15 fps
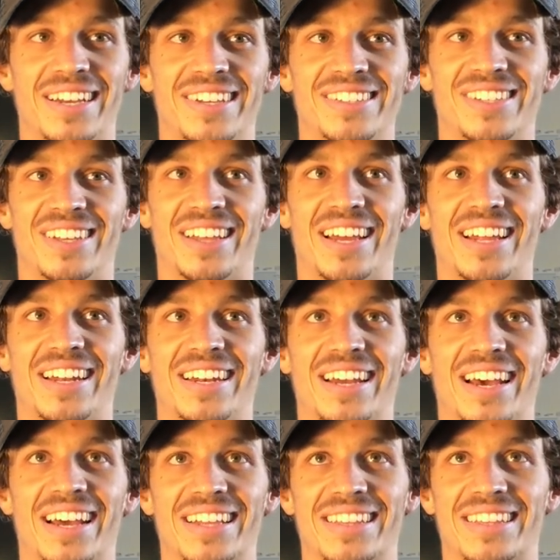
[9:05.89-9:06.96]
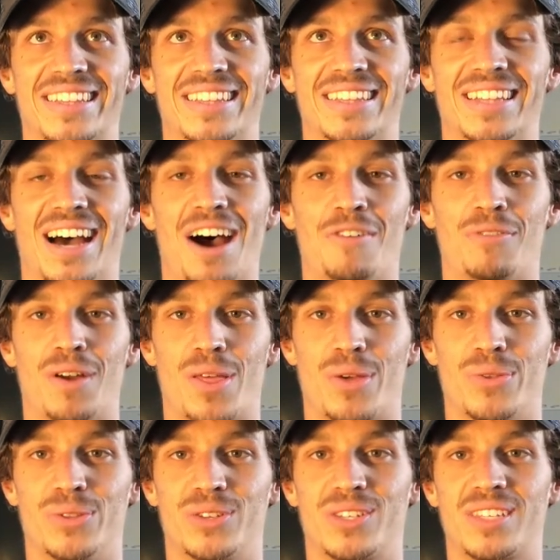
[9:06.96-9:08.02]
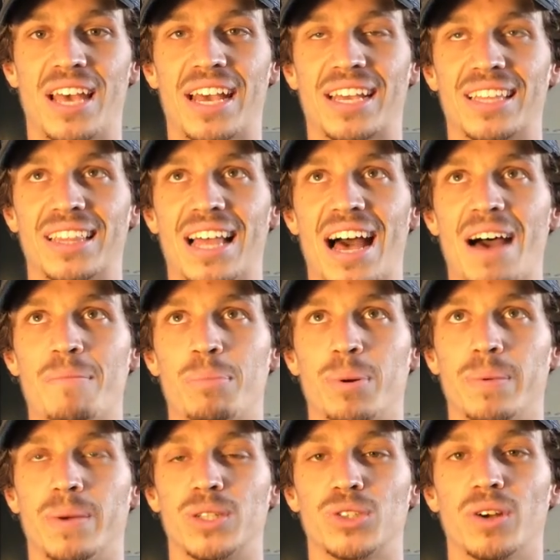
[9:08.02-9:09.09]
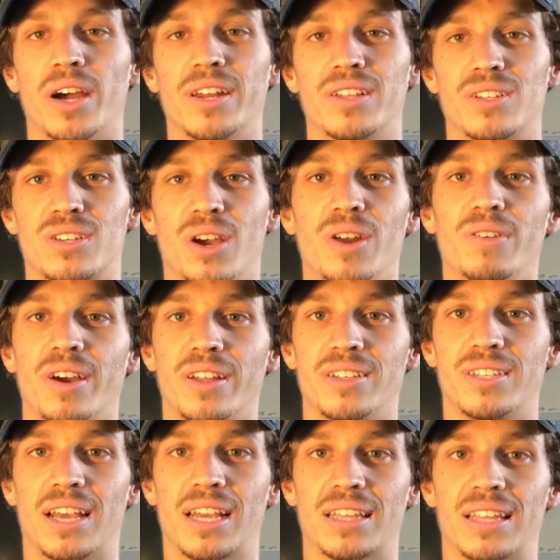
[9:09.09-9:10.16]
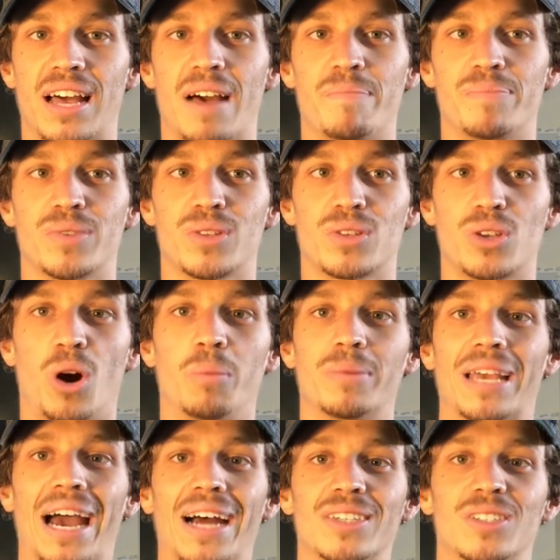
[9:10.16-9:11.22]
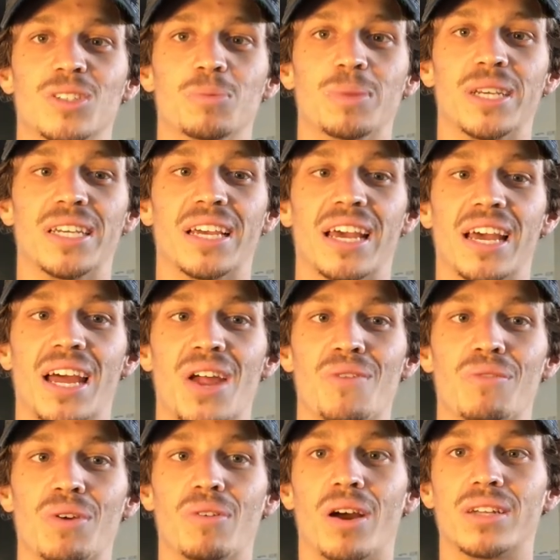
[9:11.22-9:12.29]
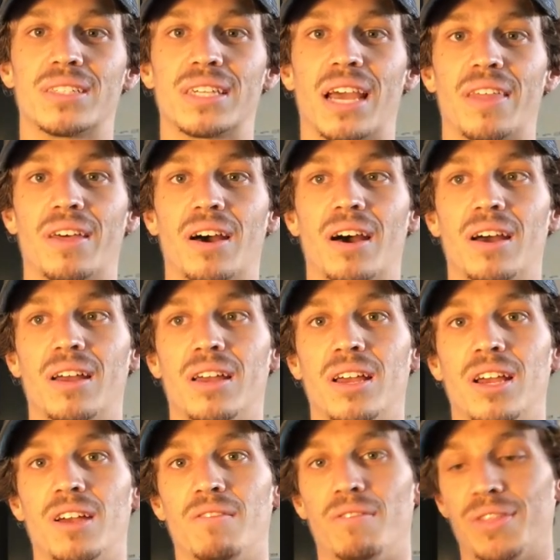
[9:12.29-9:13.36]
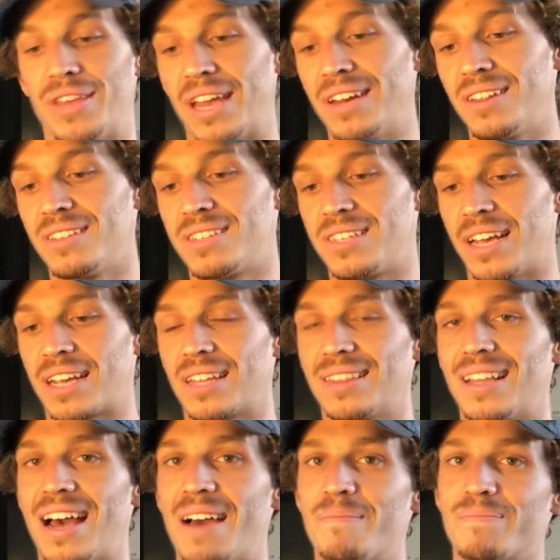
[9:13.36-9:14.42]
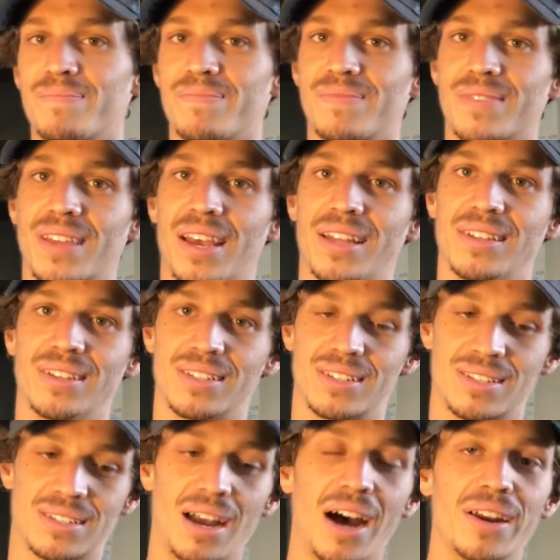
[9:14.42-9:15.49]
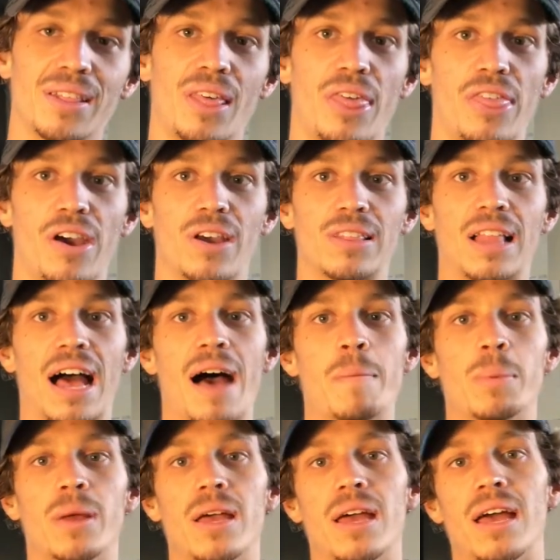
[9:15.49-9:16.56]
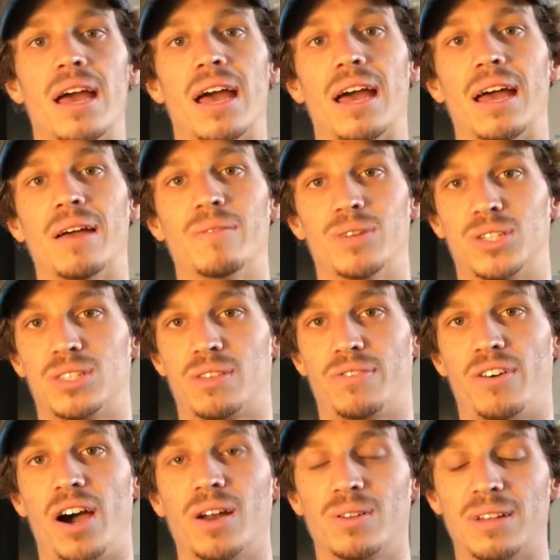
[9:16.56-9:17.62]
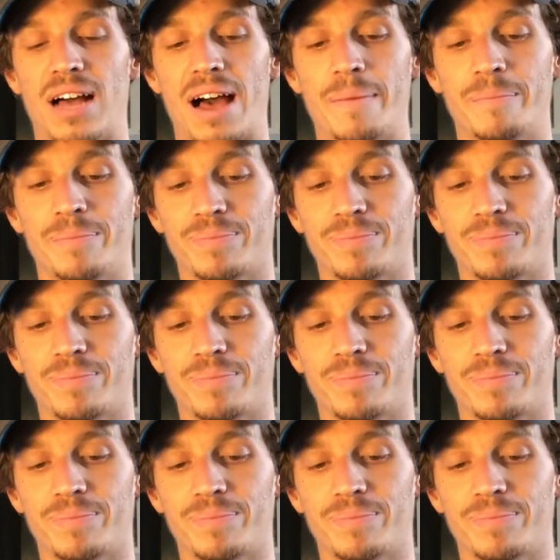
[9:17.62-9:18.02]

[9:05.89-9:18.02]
So then, halfway through the second lap, pretty much right at the turnaround of the second lap, Tom catches me, and we run together for the end of the second lap and the start of the third lap, which is the final lap.